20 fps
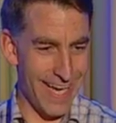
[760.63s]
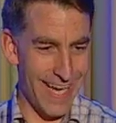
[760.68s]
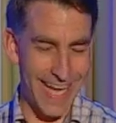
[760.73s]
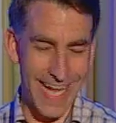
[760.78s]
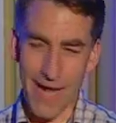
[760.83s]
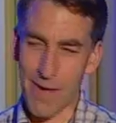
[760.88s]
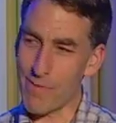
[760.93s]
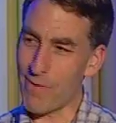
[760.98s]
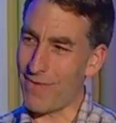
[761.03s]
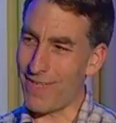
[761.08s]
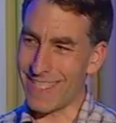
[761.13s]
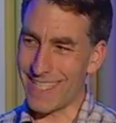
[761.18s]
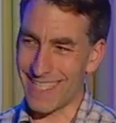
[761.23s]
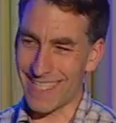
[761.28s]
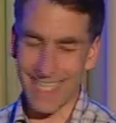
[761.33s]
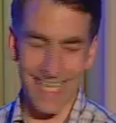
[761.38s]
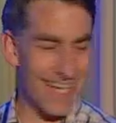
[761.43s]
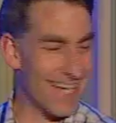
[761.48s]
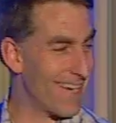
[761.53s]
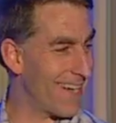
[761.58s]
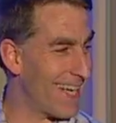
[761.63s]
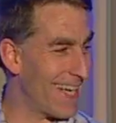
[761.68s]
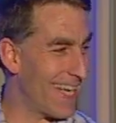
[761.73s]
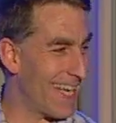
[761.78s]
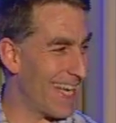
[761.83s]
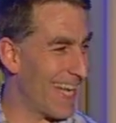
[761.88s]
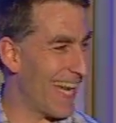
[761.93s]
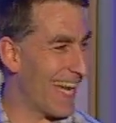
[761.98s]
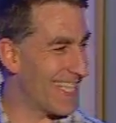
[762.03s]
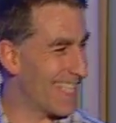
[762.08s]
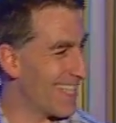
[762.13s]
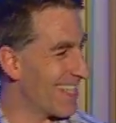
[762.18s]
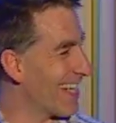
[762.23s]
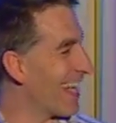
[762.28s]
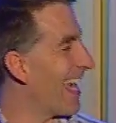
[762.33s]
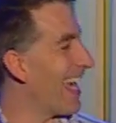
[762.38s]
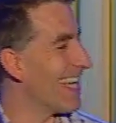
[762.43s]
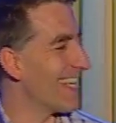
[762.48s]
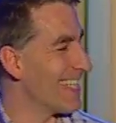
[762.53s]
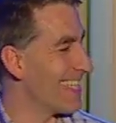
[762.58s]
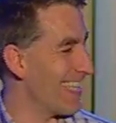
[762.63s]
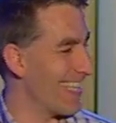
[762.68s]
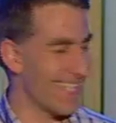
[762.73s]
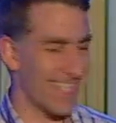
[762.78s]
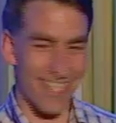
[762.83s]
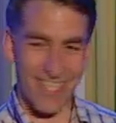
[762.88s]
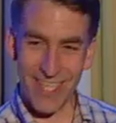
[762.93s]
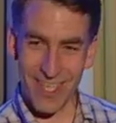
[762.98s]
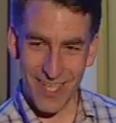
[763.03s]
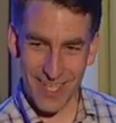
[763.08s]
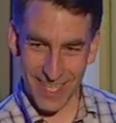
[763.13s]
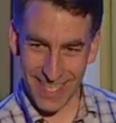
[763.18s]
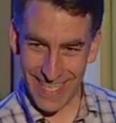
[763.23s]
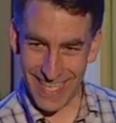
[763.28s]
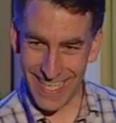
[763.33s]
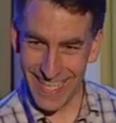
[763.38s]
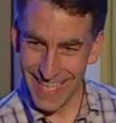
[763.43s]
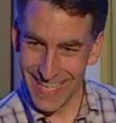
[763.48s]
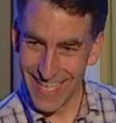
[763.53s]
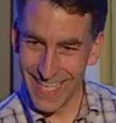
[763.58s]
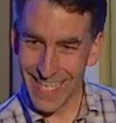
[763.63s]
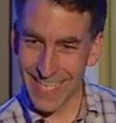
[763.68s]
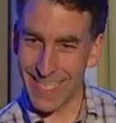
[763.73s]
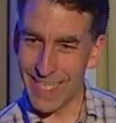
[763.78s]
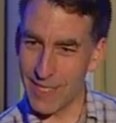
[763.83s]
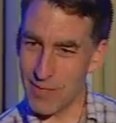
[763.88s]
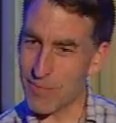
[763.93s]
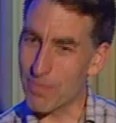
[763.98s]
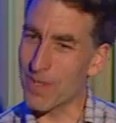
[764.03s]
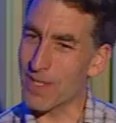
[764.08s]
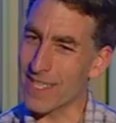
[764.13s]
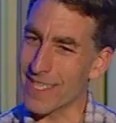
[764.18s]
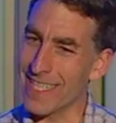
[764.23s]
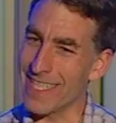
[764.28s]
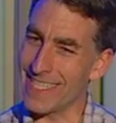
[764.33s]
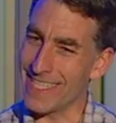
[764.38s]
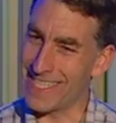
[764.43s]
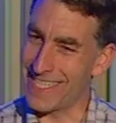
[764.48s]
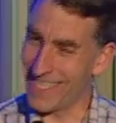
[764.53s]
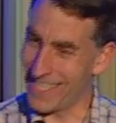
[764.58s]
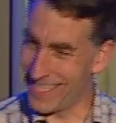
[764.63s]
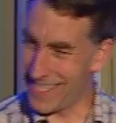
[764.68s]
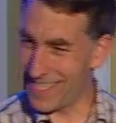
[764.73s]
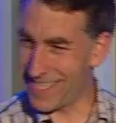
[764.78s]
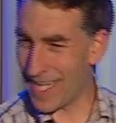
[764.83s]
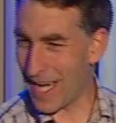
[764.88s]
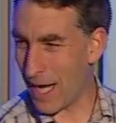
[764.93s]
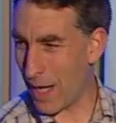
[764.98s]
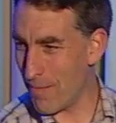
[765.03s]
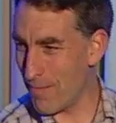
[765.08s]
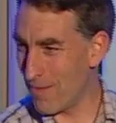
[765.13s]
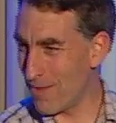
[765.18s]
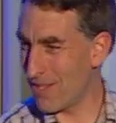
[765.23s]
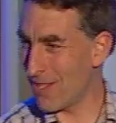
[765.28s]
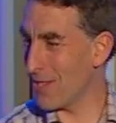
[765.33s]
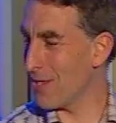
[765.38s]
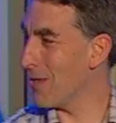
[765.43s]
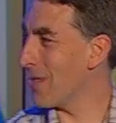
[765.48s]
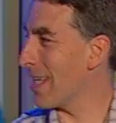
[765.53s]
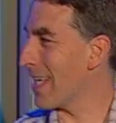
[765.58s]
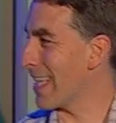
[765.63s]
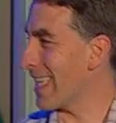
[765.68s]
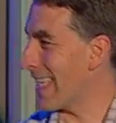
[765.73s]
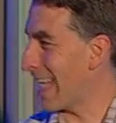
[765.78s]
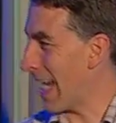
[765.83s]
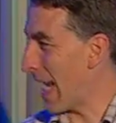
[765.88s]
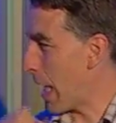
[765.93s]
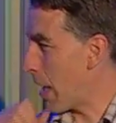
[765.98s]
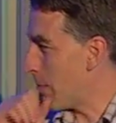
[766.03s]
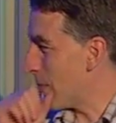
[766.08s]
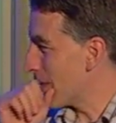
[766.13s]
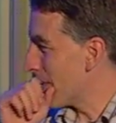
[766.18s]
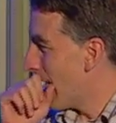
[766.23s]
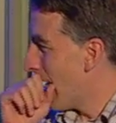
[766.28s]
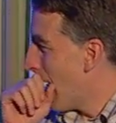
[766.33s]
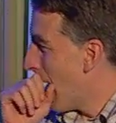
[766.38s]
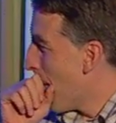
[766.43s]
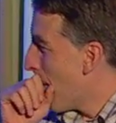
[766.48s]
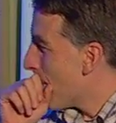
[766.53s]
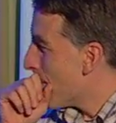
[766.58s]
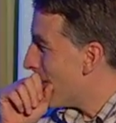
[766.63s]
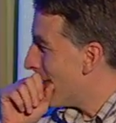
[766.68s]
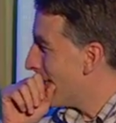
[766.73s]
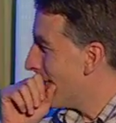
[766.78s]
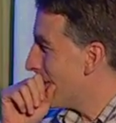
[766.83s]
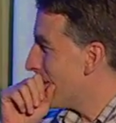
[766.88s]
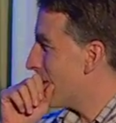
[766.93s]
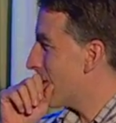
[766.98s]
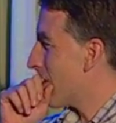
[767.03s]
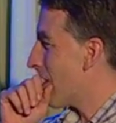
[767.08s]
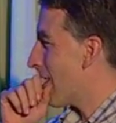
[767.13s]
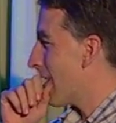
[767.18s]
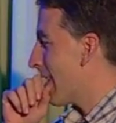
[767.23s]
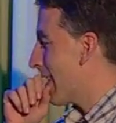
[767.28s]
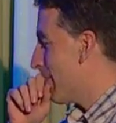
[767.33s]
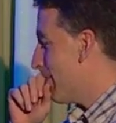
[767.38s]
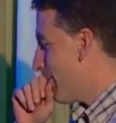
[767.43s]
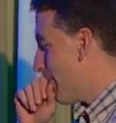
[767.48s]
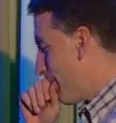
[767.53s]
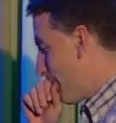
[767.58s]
And I'm a vegetarian. I sort of had to say, Charlie, can you please stop shooting the animals? But Charlie